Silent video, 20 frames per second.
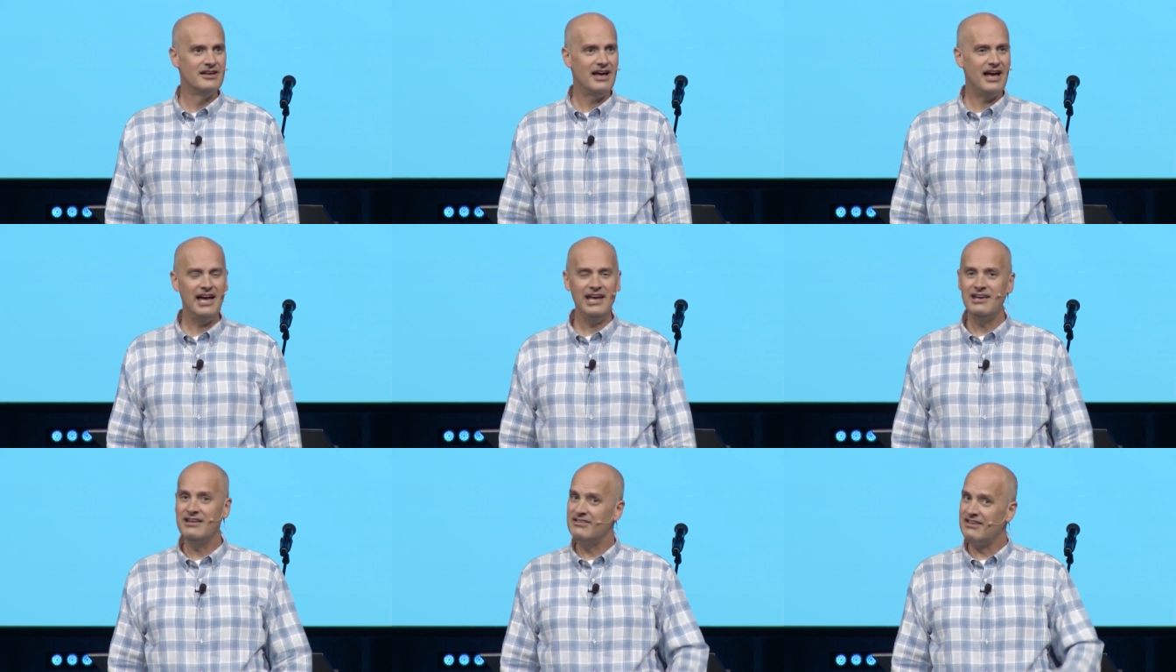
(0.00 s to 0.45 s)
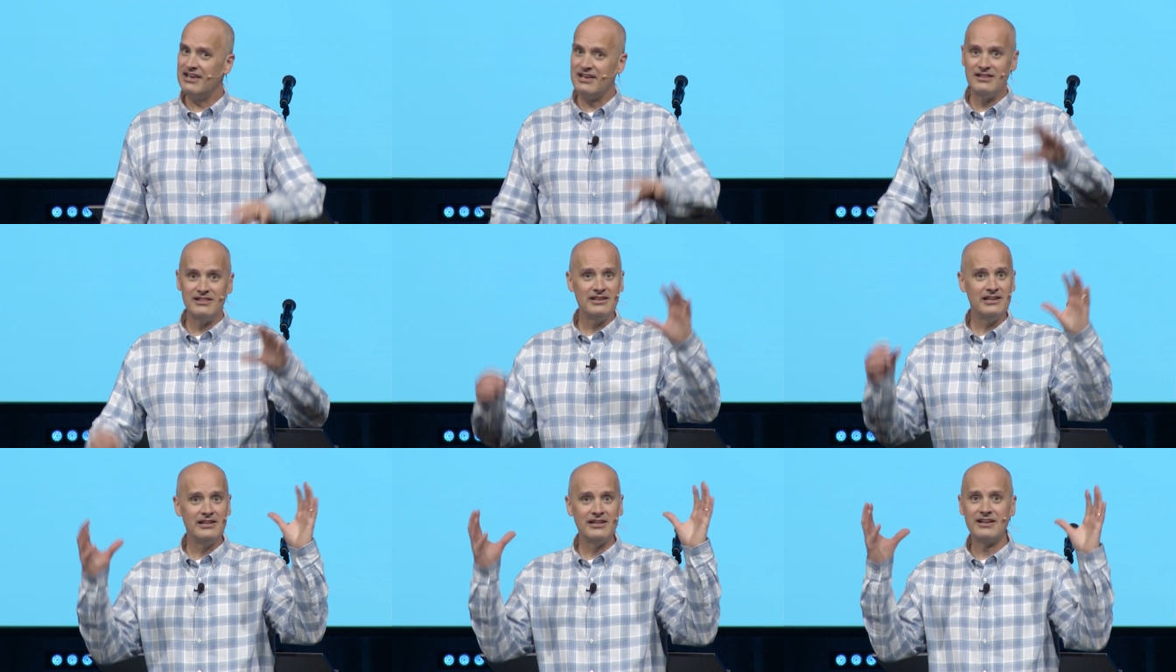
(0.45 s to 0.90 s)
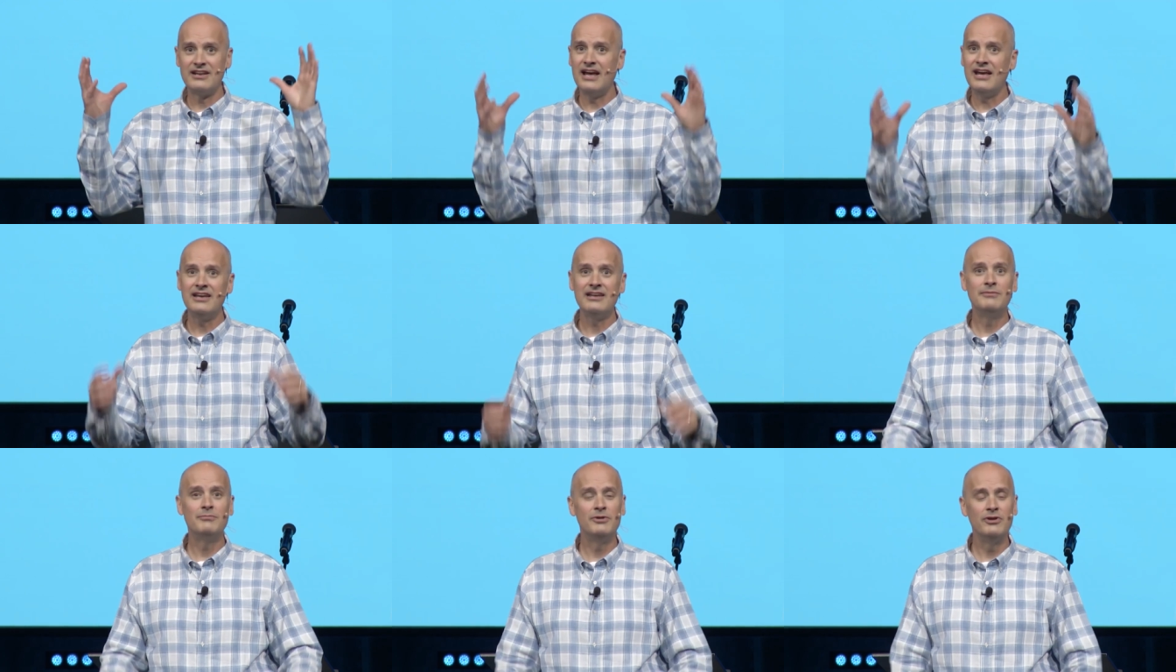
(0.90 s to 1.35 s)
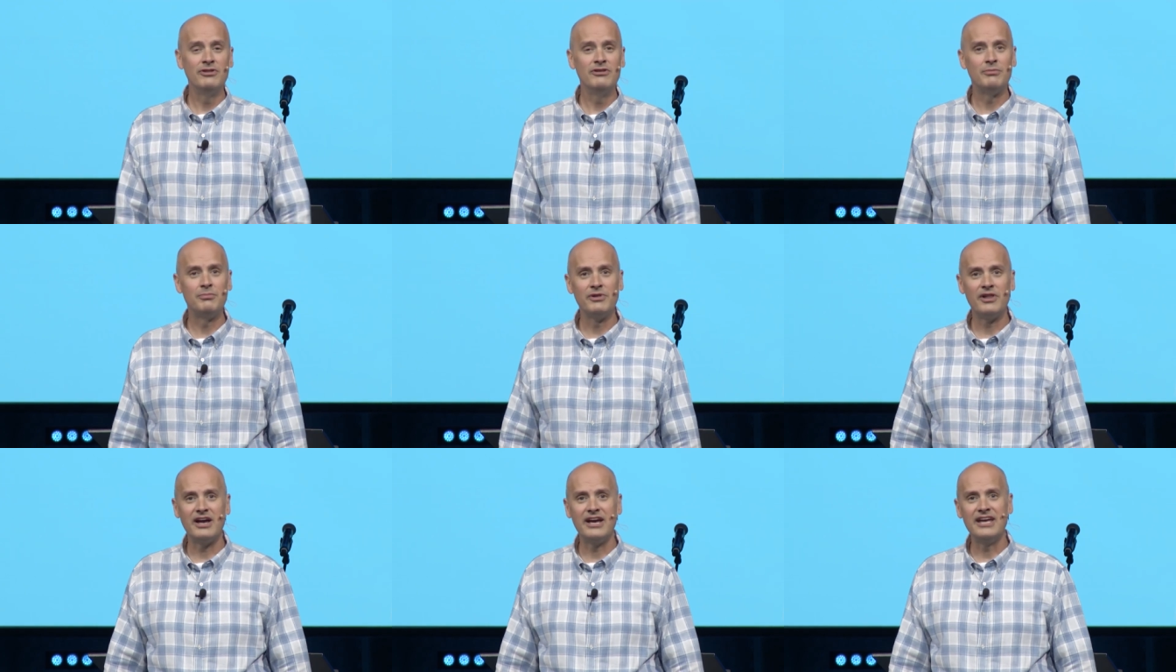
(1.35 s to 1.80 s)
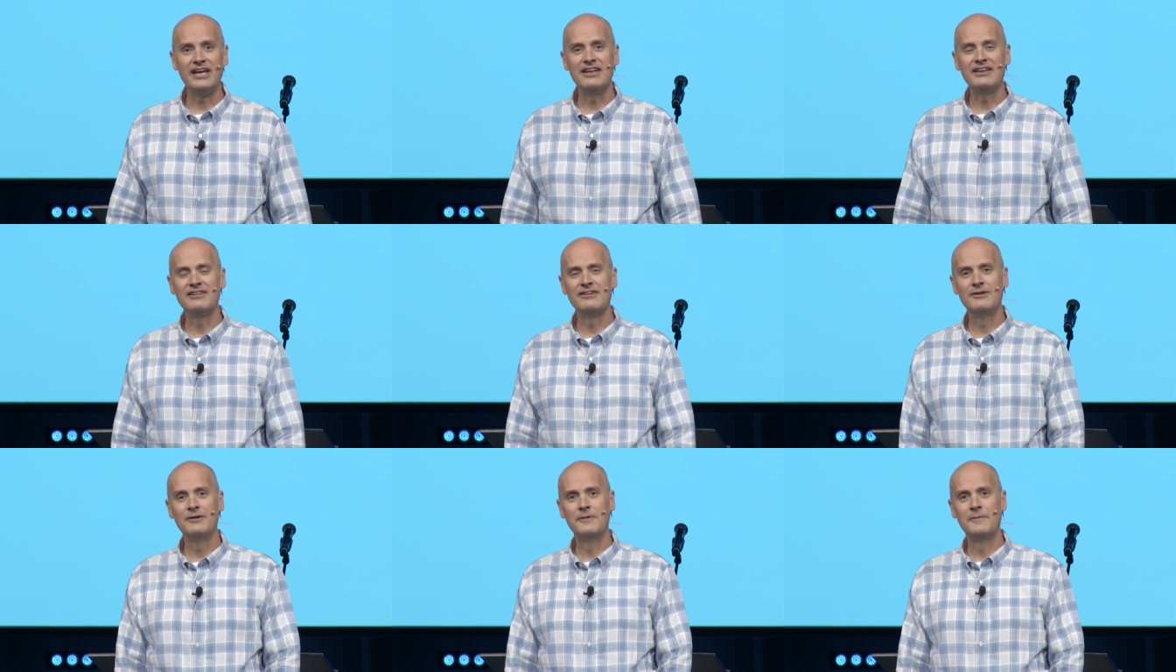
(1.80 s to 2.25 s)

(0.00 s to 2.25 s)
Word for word: I can take a little and I can multiply it